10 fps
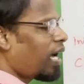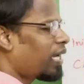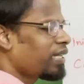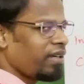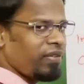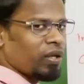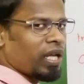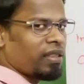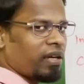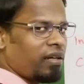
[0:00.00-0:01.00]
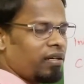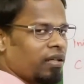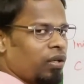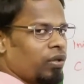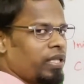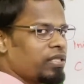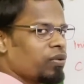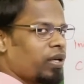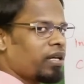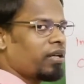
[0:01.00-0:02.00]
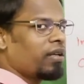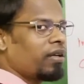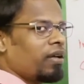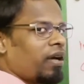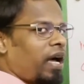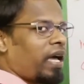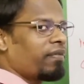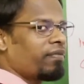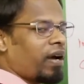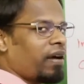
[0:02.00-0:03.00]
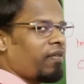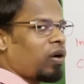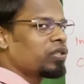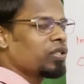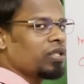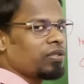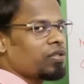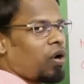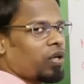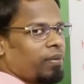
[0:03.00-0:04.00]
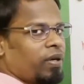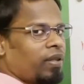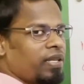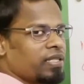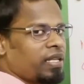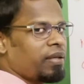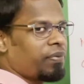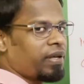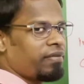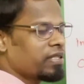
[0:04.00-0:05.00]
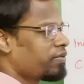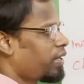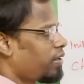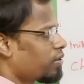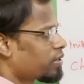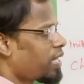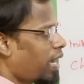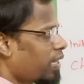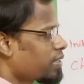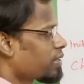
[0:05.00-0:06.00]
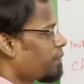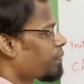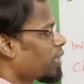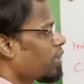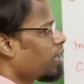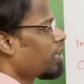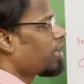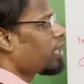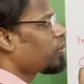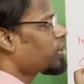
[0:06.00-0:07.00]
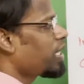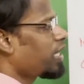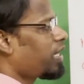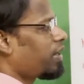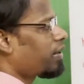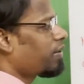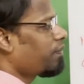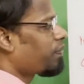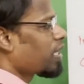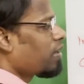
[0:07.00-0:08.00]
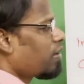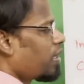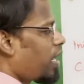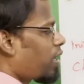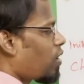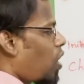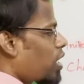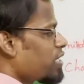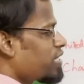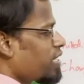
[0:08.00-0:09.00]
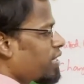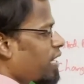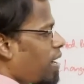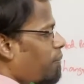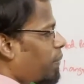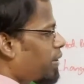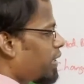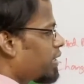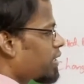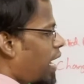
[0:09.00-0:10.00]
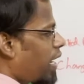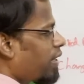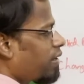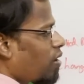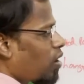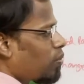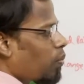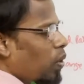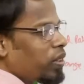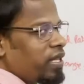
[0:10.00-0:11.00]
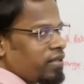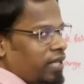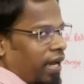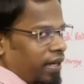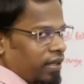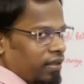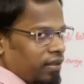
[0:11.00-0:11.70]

I'll give you another clue. This one I have also talked about this in the previous videos, that you see here a constant number is added on both the side.